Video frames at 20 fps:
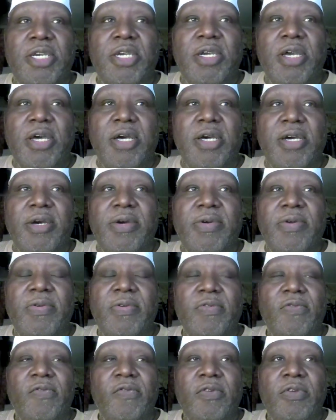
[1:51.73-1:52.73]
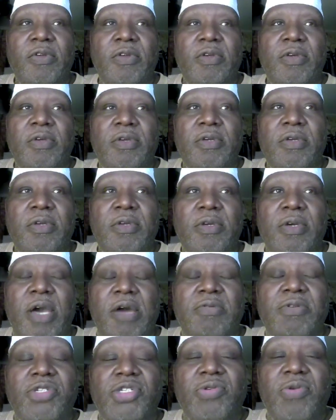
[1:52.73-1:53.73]
Fellow the Boy,
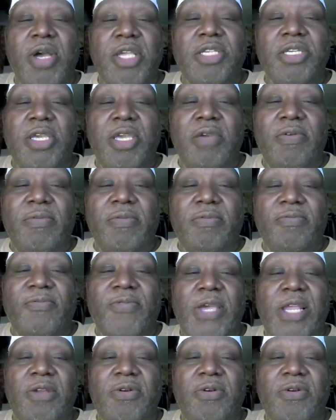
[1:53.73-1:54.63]
and I